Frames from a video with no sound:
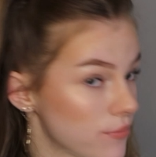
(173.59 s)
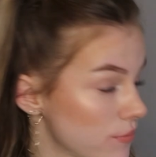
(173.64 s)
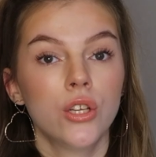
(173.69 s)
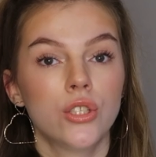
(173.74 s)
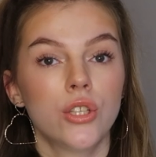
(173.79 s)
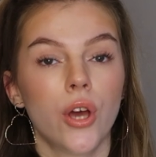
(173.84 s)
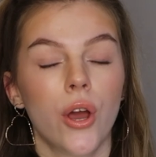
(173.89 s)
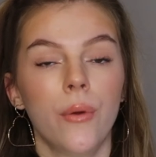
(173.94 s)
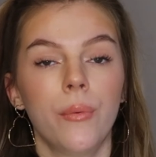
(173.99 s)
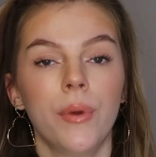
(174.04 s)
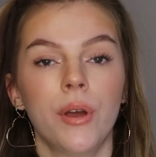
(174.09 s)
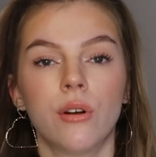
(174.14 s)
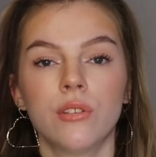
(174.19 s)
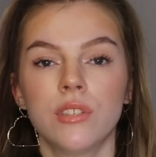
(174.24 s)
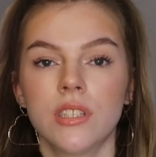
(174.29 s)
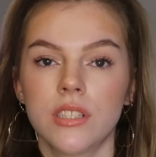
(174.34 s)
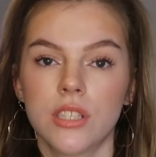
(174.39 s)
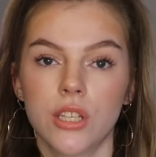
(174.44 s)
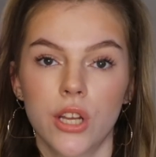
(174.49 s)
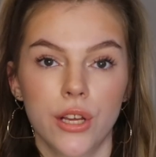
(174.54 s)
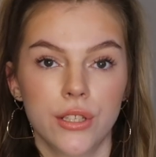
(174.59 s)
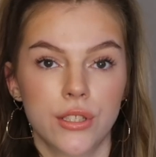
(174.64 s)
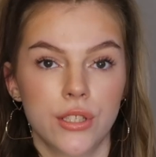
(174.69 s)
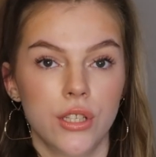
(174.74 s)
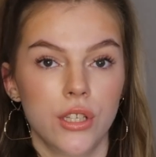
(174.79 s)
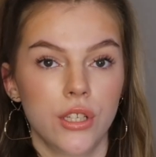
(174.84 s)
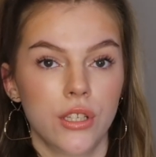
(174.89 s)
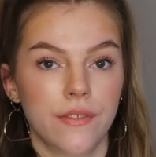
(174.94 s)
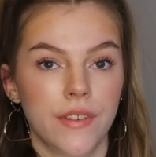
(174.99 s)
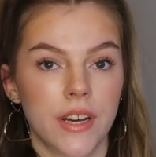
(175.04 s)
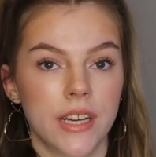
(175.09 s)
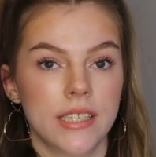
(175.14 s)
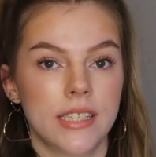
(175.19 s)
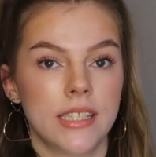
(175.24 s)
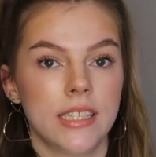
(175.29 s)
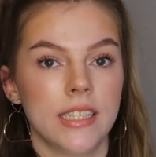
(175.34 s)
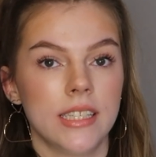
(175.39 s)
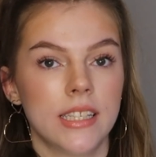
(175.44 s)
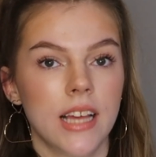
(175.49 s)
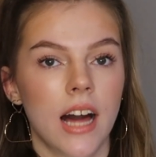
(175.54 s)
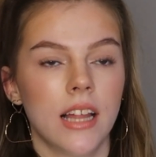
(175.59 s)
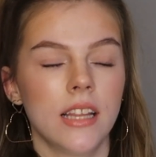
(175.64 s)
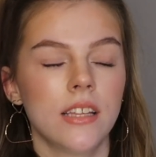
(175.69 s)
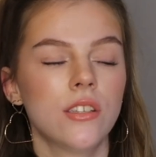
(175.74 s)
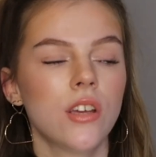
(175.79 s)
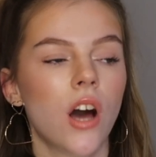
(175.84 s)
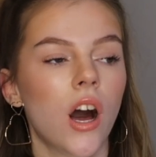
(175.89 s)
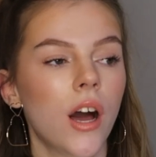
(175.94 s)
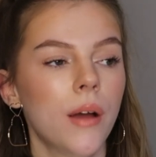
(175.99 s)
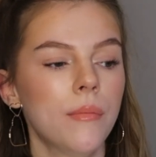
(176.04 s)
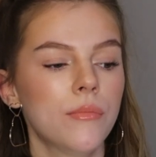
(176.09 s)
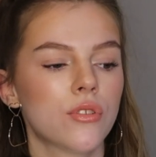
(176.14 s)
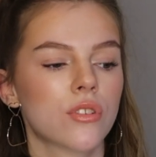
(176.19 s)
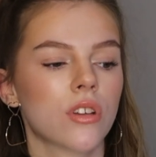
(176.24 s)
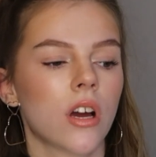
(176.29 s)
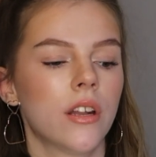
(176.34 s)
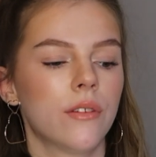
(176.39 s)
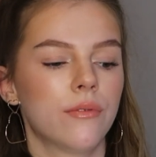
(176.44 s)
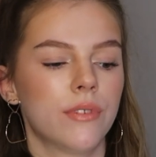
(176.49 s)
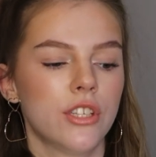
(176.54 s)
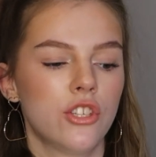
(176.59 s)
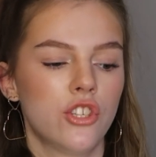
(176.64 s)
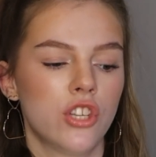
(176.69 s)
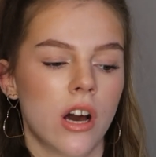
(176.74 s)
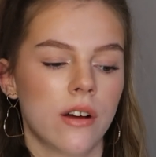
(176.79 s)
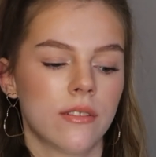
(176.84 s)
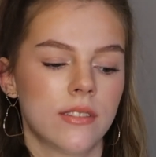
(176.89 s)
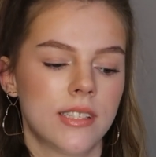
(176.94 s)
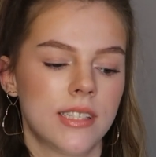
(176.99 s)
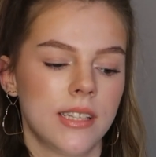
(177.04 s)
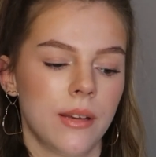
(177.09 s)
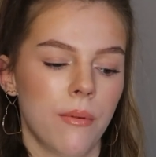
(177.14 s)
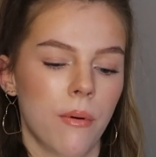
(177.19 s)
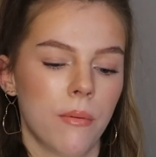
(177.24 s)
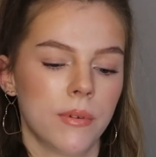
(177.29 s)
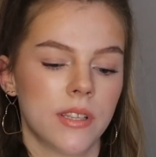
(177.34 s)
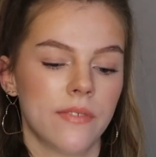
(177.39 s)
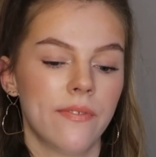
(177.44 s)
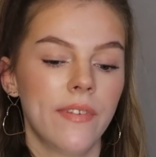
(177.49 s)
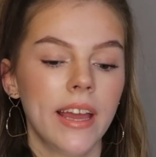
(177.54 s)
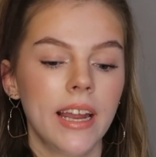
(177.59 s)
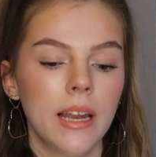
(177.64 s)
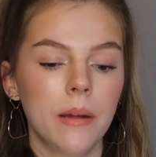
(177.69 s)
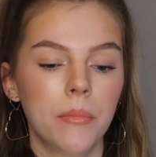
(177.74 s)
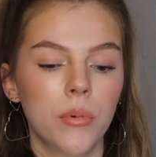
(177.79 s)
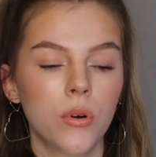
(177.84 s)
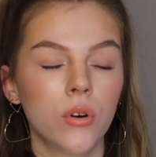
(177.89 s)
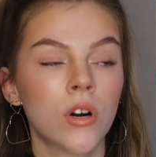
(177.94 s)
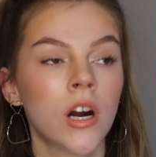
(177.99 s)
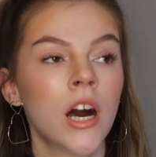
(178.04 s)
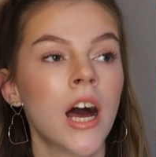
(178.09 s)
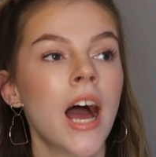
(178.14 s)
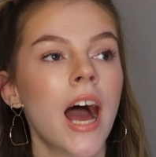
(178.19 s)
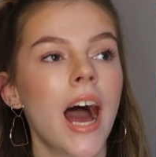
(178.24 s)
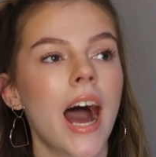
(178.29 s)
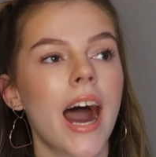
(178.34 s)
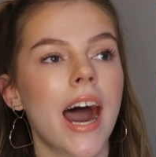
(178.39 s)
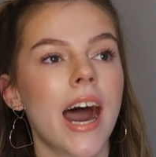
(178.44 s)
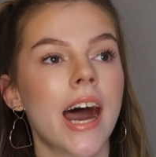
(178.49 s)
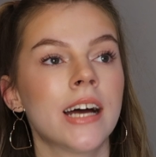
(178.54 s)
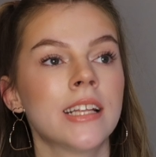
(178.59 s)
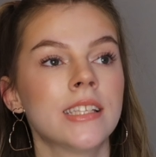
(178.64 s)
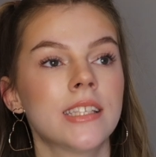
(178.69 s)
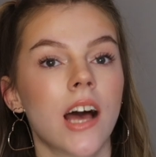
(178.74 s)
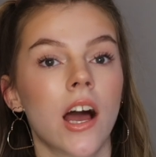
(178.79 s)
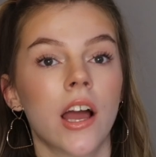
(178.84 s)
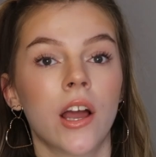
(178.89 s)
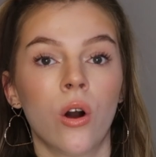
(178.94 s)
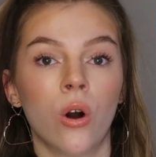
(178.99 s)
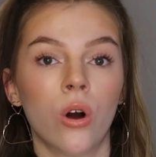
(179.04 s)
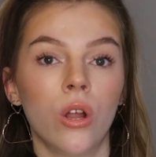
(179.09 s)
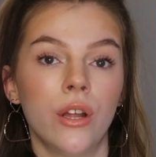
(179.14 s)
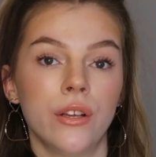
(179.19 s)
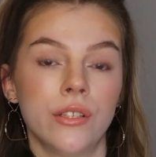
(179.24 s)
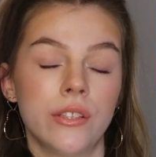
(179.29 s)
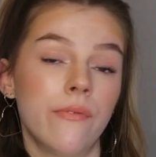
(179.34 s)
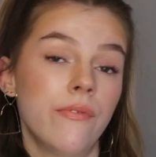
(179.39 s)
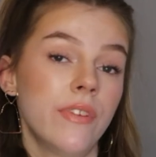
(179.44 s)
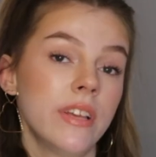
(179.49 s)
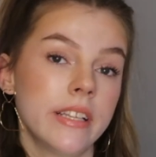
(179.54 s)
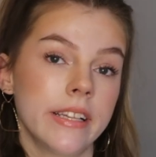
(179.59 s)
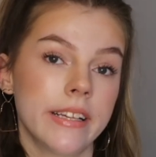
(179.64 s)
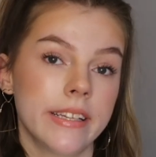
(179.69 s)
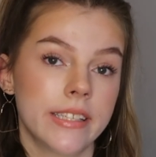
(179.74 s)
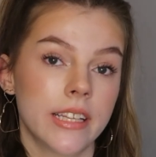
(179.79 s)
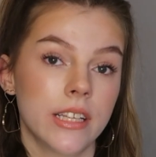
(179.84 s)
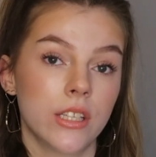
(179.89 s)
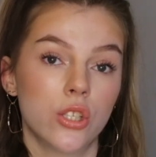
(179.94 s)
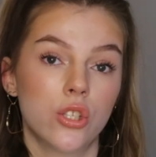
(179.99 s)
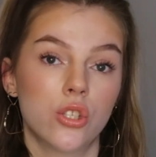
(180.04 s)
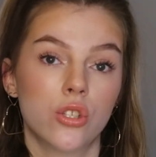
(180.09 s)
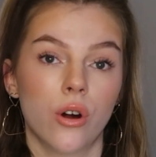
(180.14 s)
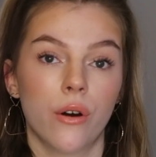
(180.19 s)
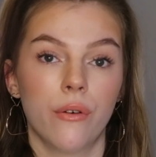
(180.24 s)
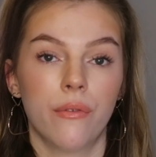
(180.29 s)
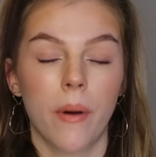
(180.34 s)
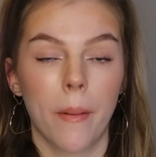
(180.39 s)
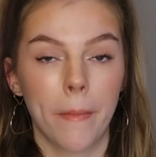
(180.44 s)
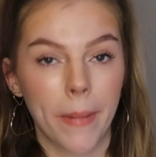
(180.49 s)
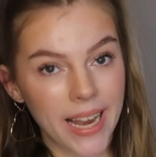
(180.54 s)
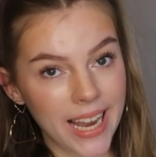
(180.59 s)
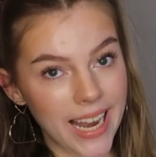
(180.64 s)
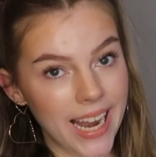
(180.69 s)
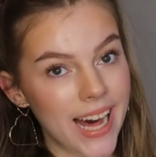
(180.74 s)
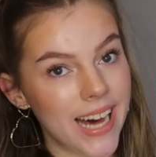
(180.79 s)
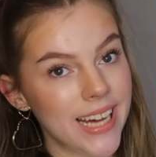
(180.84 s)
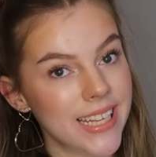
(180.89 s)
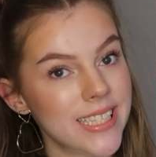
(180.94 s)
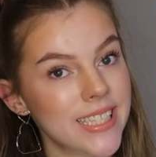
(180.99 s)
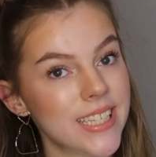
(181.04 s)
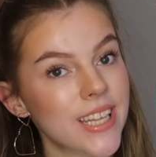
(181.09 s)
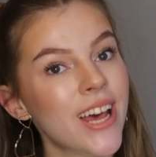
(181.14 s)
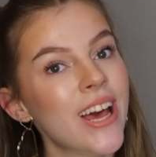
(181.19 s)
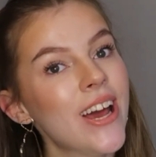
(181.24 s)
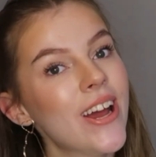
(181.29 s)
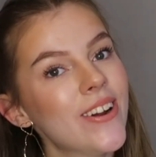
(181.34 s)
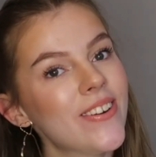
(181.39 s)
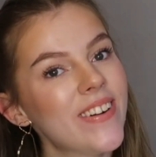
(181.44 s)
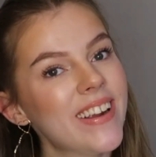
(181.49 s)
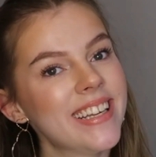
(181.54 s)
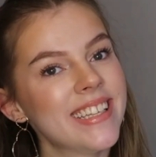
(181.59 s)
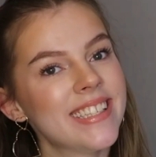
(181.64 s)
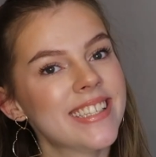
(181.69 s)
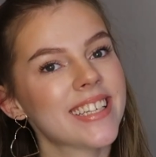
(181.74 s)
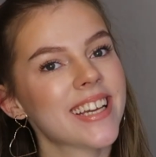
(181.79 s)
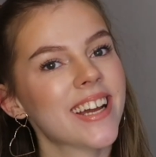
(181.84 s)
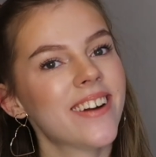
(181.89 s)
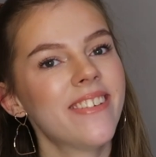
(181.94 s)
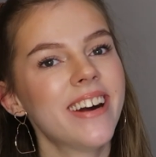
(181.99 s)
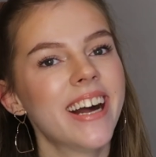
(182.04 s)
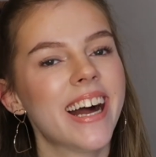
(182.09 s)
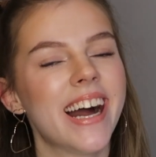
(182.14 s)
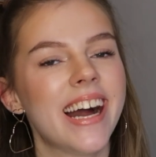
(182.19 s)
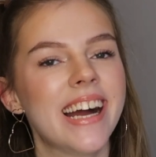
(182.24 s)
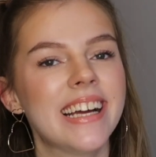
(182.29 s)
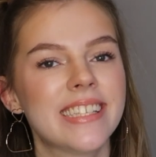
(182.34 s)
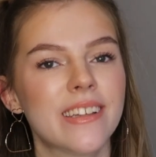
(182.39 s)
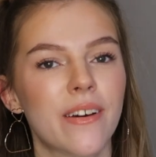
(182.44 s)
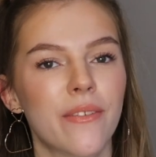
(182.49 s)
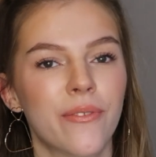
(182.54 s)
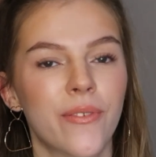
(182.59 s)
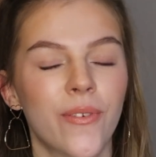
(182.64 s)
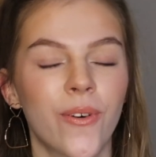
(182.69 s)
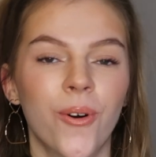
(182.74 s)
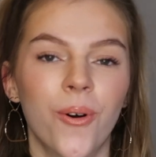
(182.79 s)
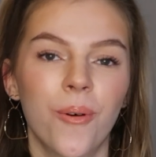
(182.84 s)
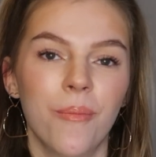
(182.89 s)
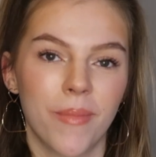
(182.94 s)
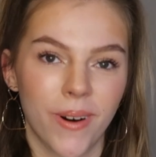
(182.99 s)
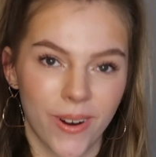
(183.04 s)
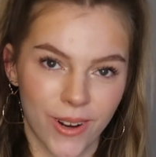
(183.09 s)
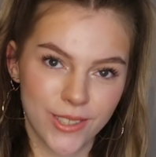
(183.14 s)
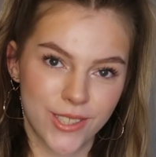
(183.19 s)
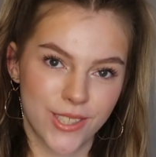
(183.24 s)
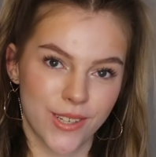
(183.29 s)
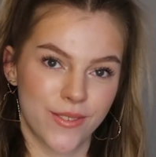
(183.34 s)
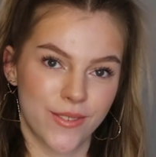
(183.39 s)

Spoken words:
So we contacted loads of the universities at the time, just kind of reached out to see what was available, and I got loads of visits and stuff planned, ready to go ahead for March